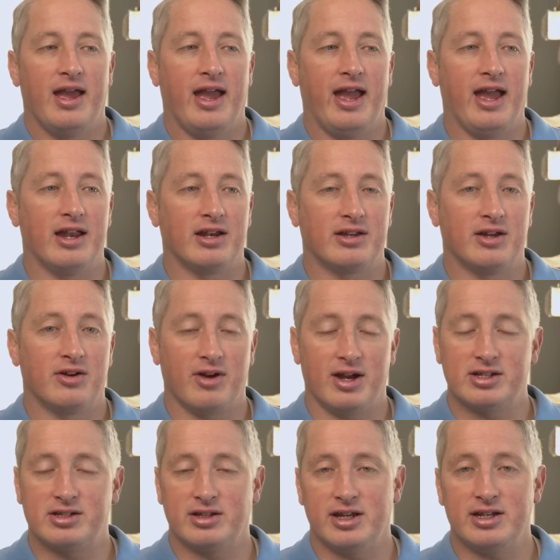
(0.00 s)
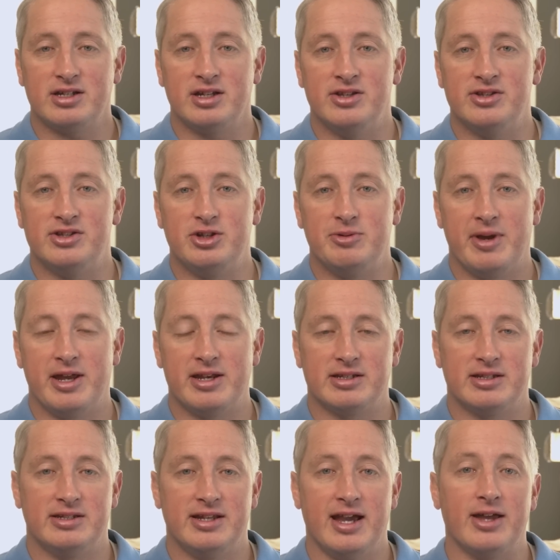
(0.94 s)
And congratulations, you made it
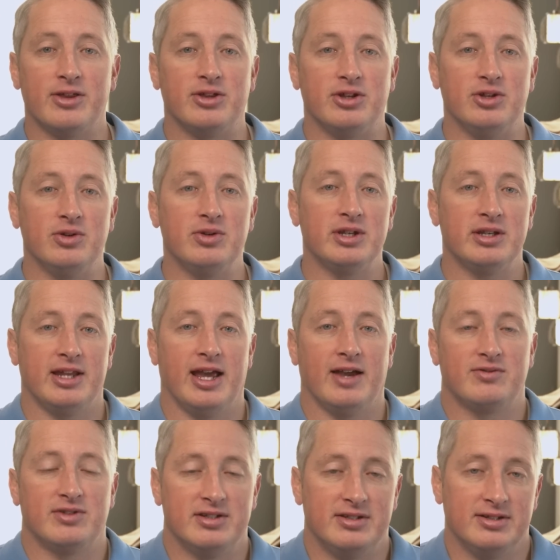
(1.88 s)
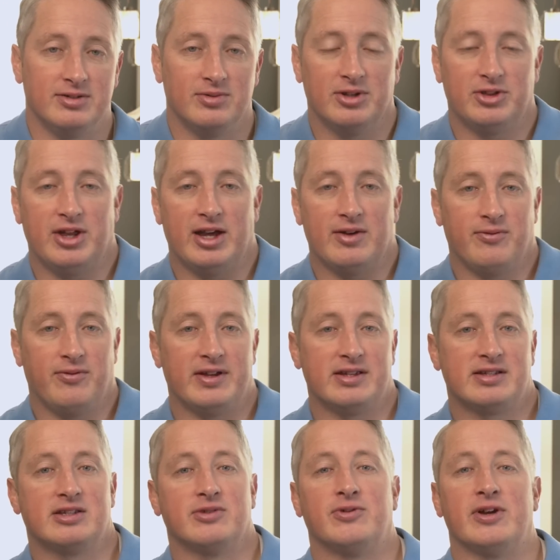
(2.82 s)
to death. You didn't have to deal with that
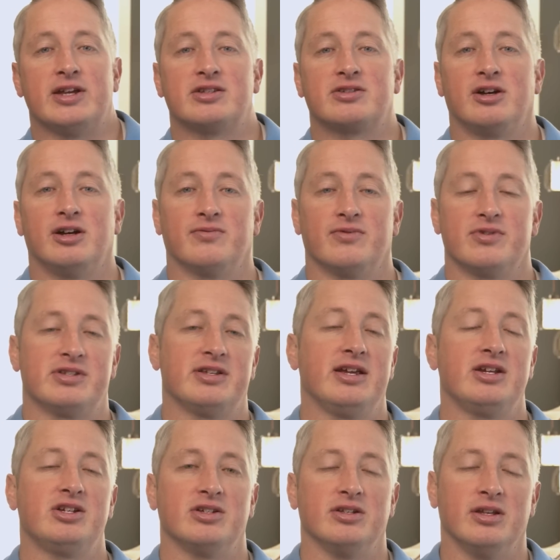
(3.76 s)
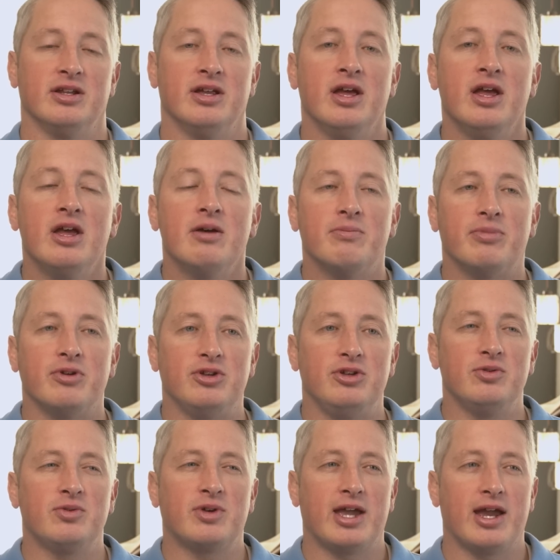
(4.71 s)
face-to-face conversation, but
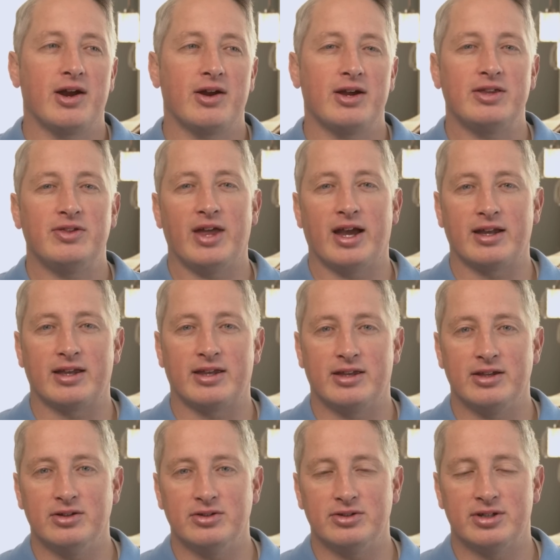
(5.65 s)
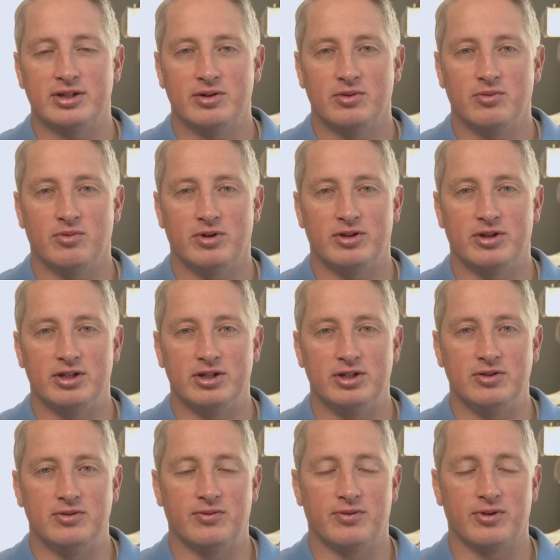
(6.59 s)
you carried that guilt within
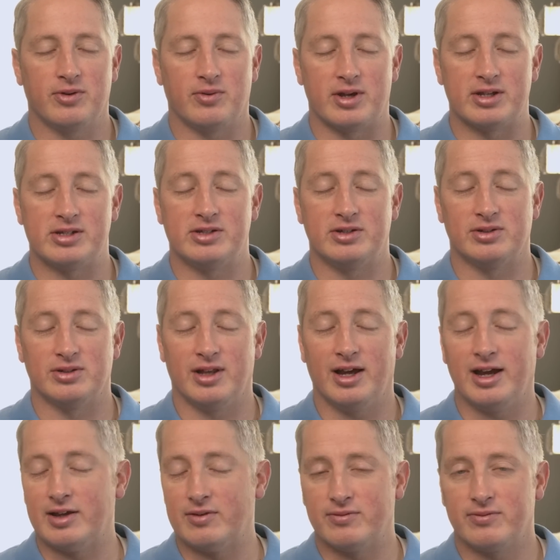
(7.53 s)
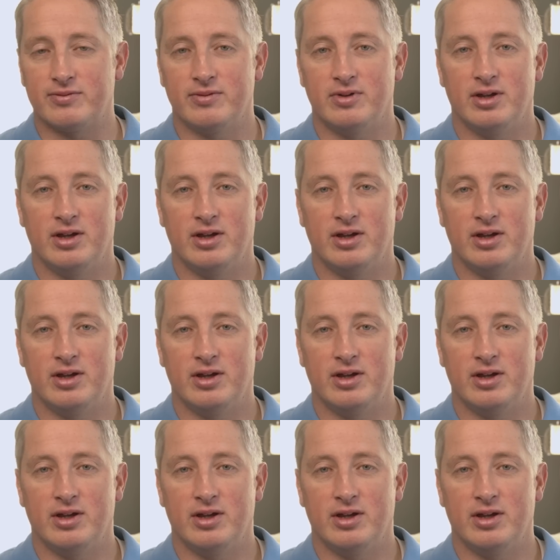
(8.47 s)
you for the rest of your life.